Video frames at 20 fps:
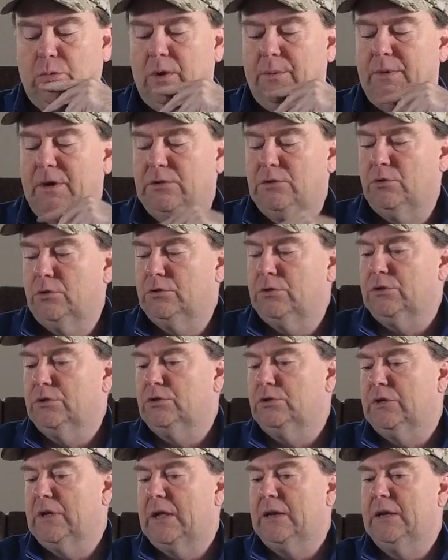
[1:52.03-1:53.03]
One of my
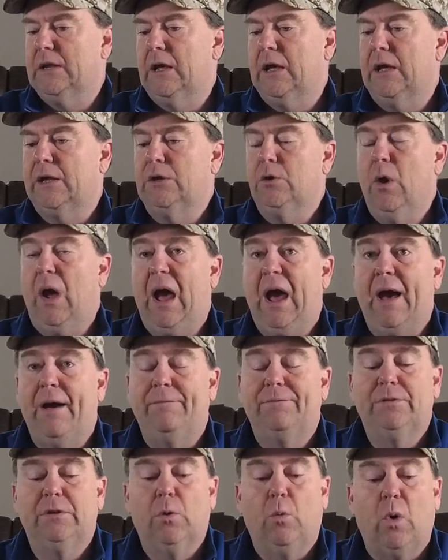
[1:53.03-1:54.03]
sources said, uh, You
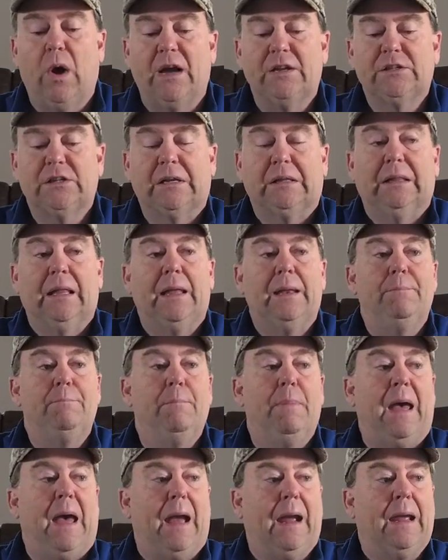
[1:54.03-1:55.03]
have to watch
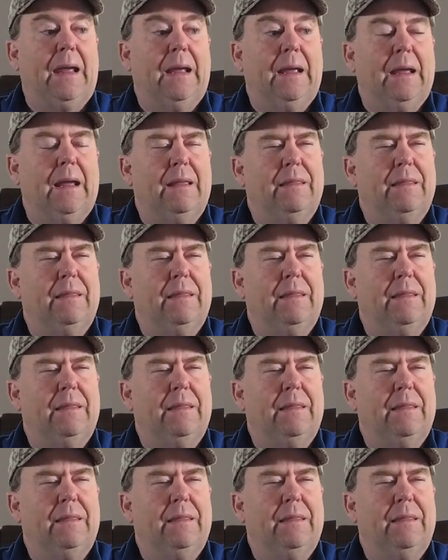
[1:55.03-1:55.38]
Glenn Beck.